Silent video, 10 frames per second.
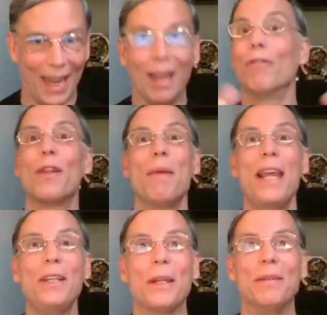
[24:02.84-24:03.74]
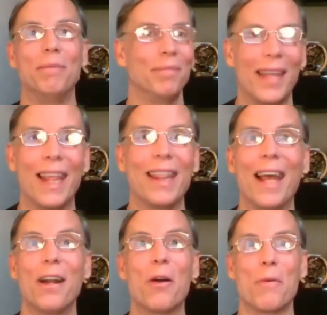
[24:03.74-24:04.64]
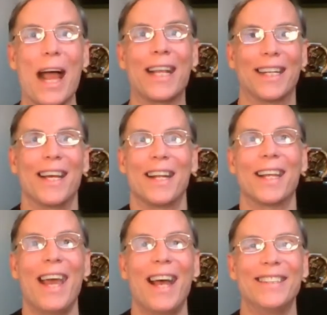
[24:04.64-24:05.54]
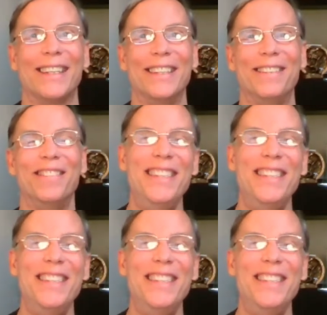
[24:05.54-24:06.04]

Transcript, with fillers: inflammation and that arachidonic acid.